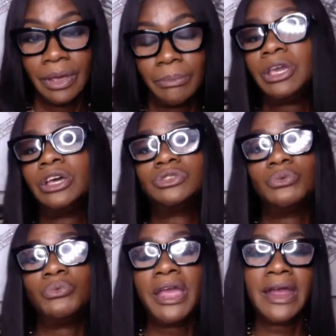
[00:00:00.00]
because
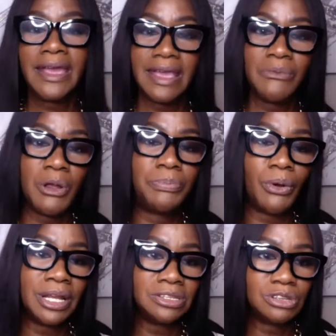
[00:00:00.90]
we're
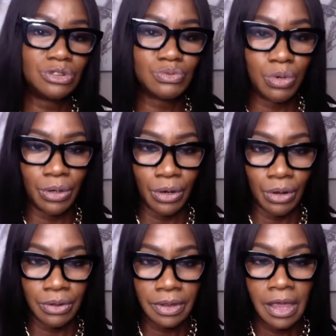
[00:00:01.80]
brought into this
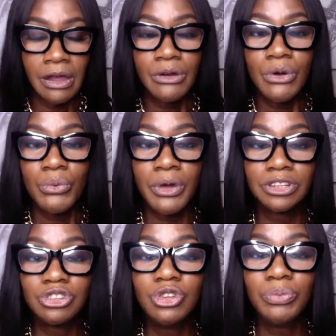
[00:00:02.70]
world with
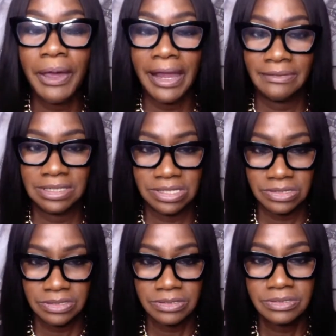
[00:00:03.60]
two
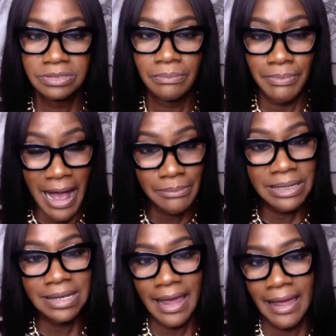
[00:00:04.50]
parents, mom
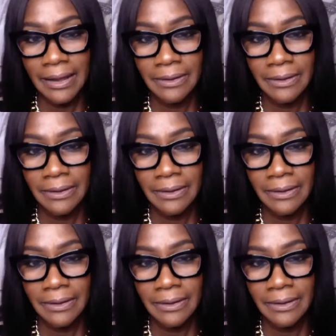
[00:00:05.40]
and dad.